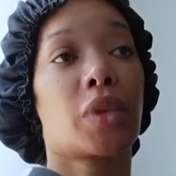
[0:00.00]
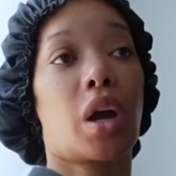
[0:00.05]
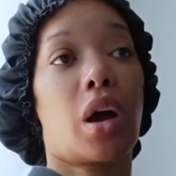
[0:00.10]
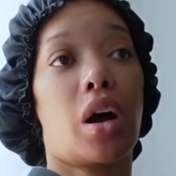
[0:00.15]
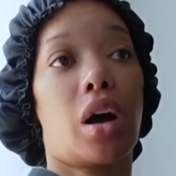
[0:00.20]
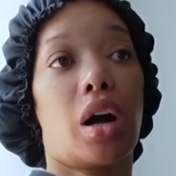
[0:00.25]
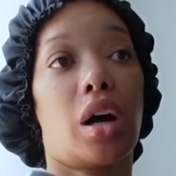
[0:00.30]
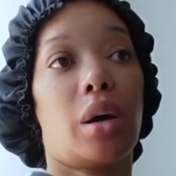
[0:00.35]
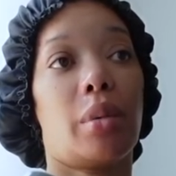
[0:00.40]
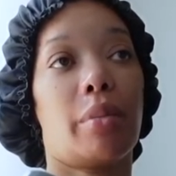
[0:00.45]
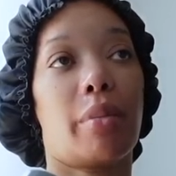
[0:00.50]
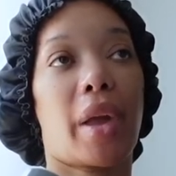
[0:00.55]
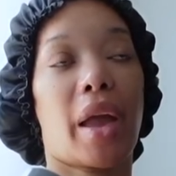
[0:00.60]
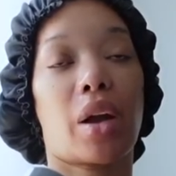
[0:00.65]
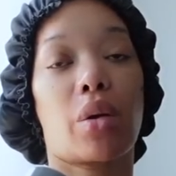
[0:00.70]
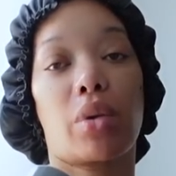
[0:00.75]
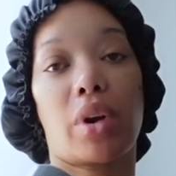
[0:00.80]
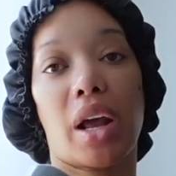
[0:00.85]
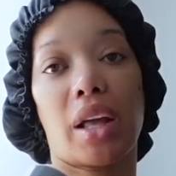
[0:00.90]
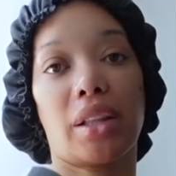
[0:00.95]
Um,
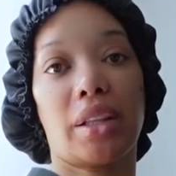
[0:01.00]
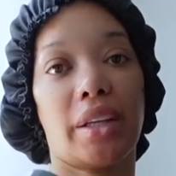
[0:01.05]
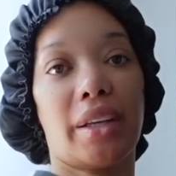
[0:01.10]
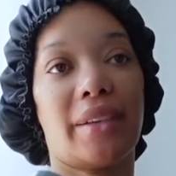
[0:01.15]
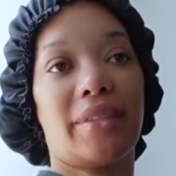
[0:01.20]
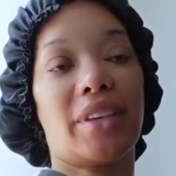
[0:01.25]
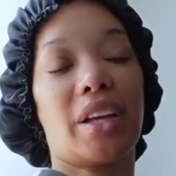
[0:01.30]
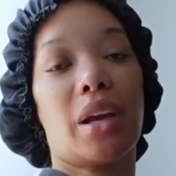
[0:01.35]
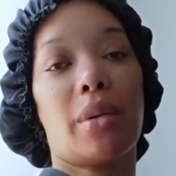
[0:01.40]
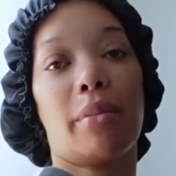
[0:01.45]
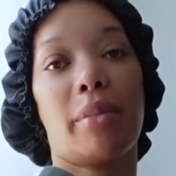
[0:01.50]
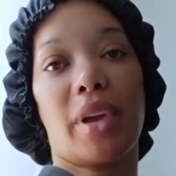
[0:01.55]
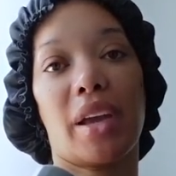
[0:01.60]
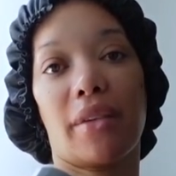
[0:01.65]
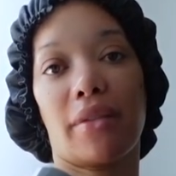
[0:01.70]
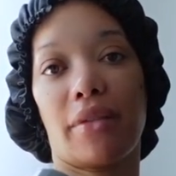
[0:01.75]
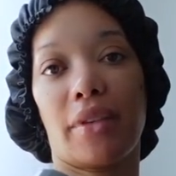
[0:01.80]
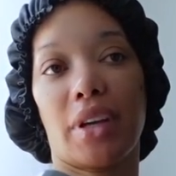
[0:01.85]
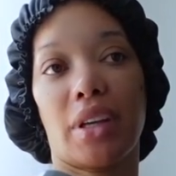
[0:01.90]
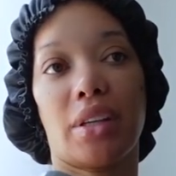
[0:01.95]
back when I lived in
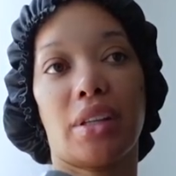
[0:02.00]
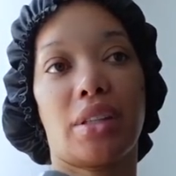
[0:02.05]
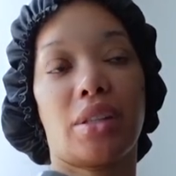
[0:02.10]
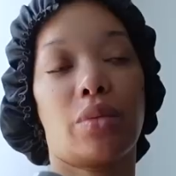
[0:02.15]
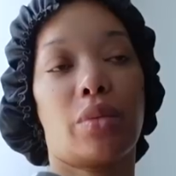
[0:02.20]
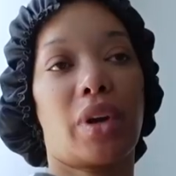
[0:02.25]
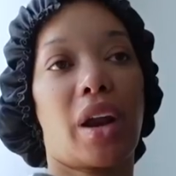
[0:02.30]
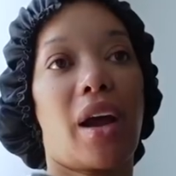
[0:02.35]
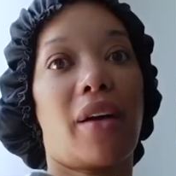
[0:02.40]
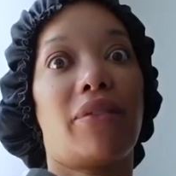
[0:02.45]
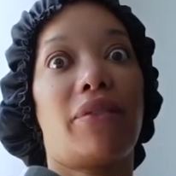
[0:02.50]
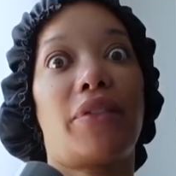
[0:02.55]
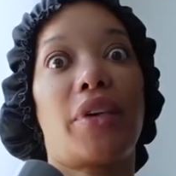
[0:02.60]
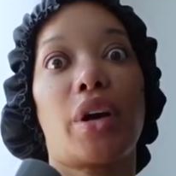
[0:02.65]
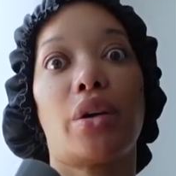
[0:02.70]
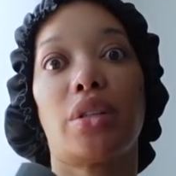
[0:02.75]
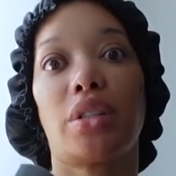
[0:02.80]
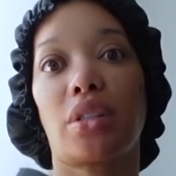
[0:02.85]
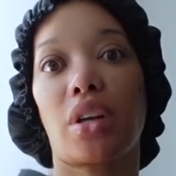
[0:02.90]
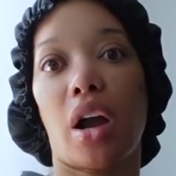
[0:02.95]
Memphis, when I
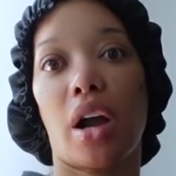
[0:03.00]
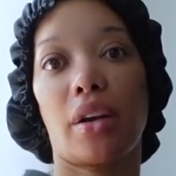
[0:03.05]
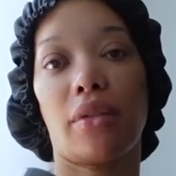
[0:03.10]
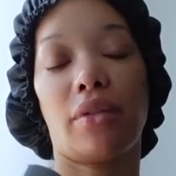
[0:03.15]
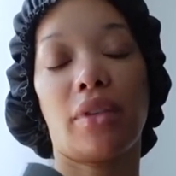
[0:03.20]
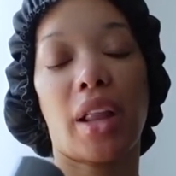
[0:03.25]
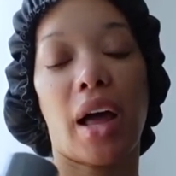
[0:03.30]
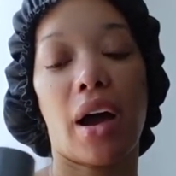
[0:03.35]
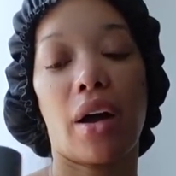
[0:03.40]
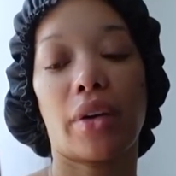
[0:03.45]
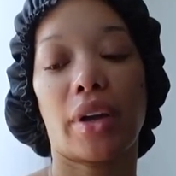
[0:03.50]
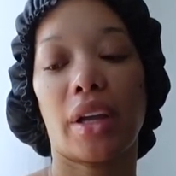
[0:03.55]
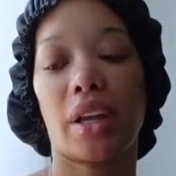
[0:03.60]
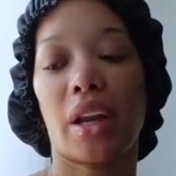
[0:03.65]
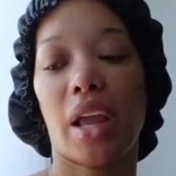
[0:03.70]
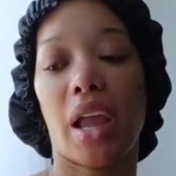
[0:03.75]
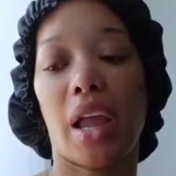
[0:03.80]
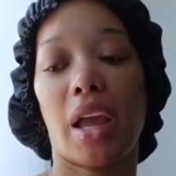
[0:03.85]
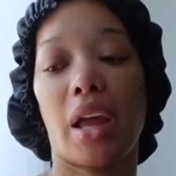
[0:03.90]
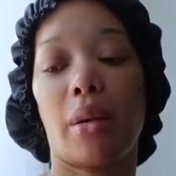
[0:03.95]
first started
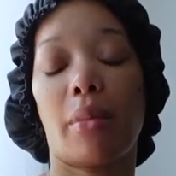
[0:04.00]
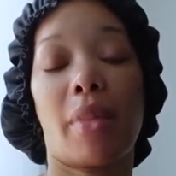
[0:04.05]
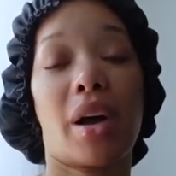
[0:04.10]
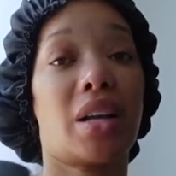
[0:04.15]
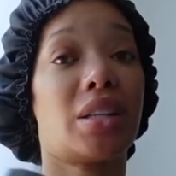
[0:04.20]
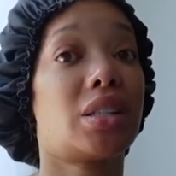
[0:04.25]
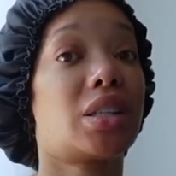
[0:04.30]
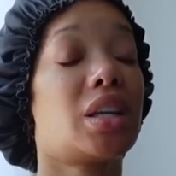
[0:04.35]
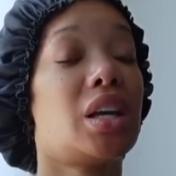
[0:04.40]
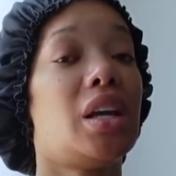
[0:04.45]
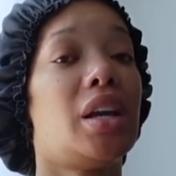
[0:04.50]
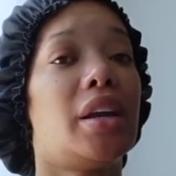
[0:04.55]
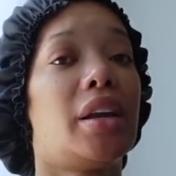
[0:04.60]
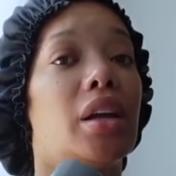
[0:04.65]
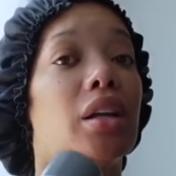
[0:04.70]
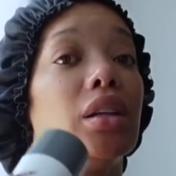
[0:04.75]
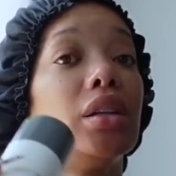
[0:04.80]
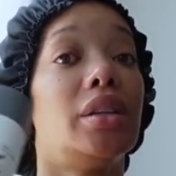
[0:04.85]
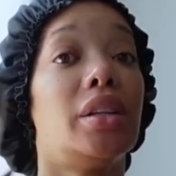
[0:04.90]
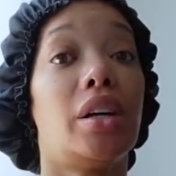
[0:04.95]
vlogging, and my skin
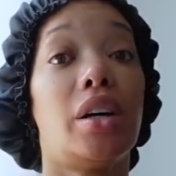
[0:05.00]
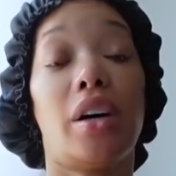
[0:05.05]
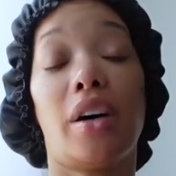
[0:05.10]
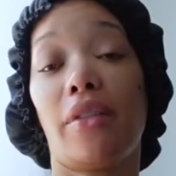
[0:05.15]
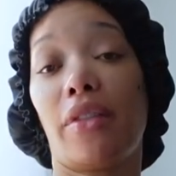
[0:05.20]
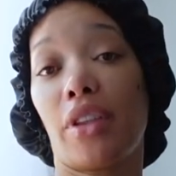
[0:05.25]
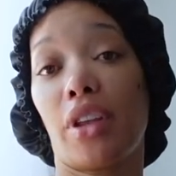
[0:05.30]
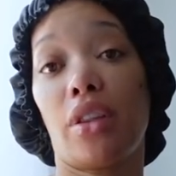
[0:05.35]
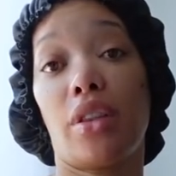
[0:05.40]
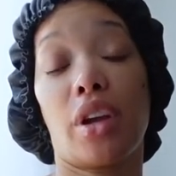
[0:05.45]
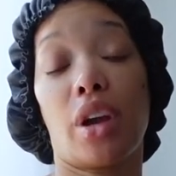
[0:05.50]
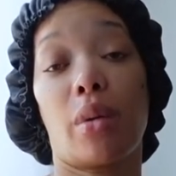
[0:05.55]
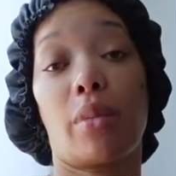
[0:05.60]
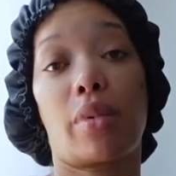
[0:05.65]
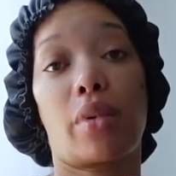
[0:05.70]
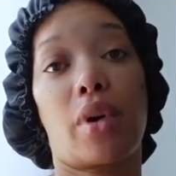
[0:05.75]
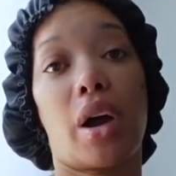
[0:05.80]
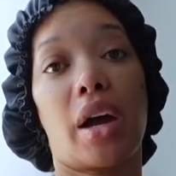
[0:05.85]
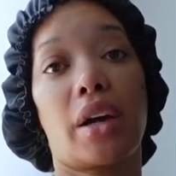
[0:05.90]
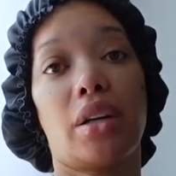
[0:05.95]
loved their
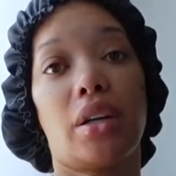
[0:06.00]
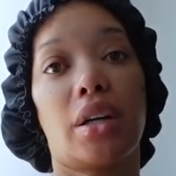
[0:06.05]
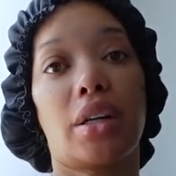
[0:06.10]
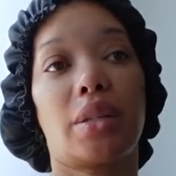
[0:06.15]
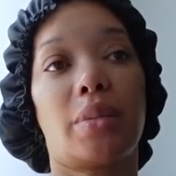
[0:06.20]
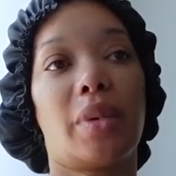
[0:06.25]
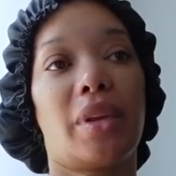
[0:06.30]
products.